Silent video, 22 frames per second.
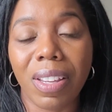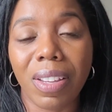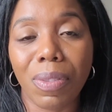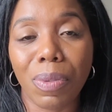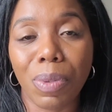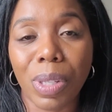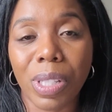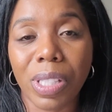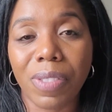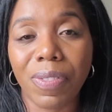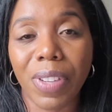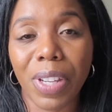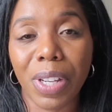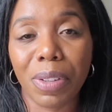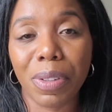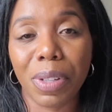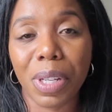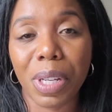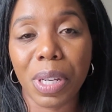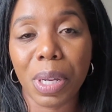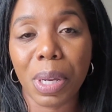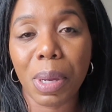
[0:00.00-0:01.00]
was
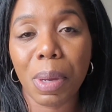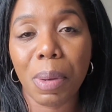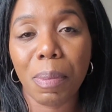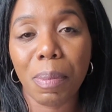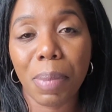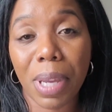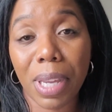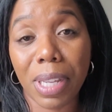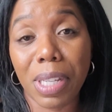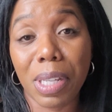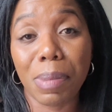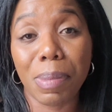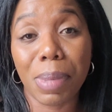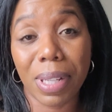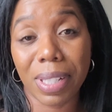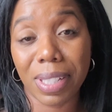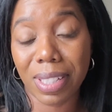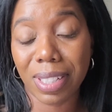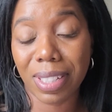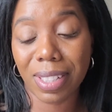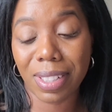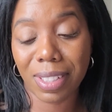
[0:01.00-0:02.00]
very Peggy
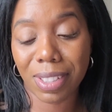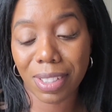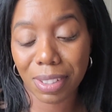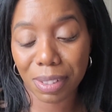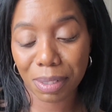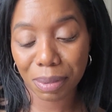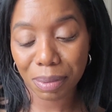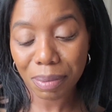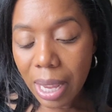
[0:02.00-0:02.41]
Bundy-ish.